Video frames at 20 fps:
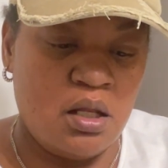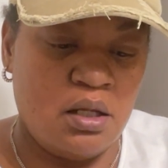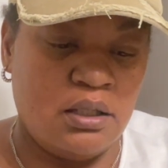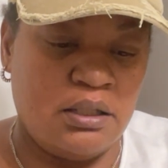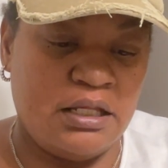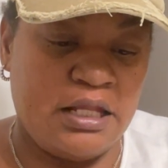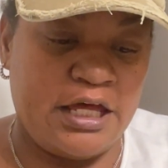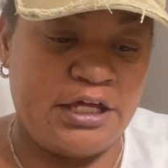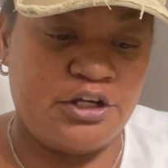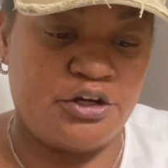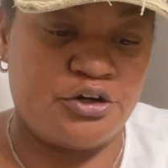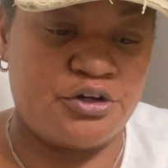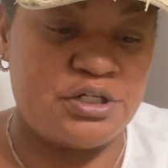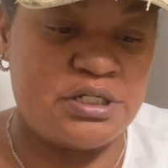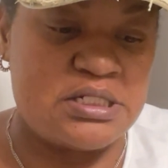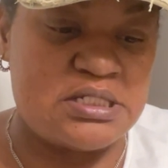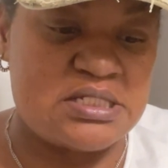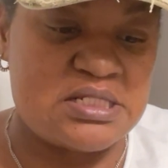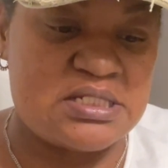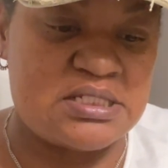later
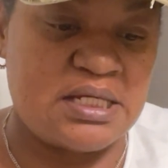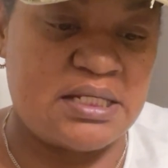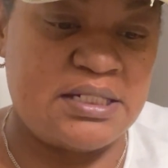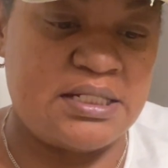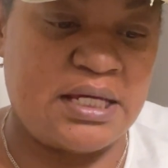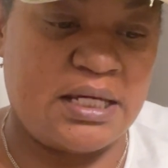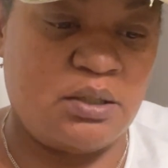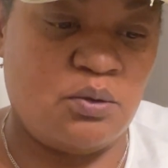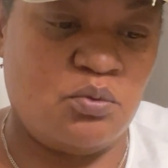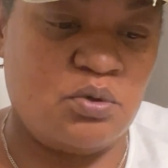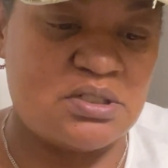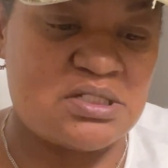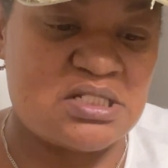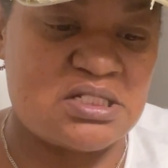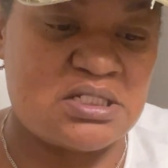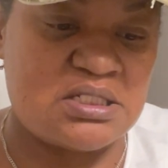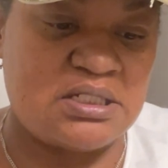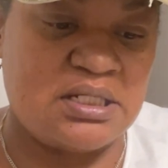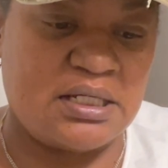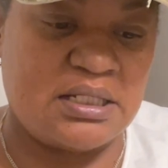than Sunday. What's
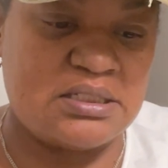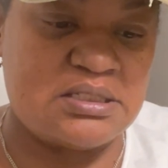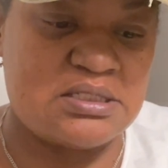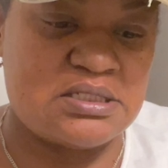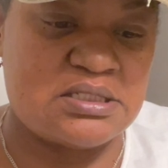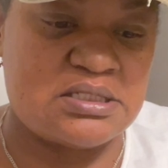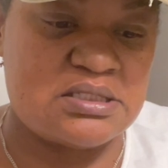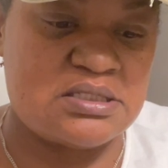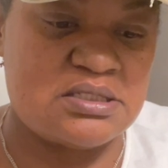today's?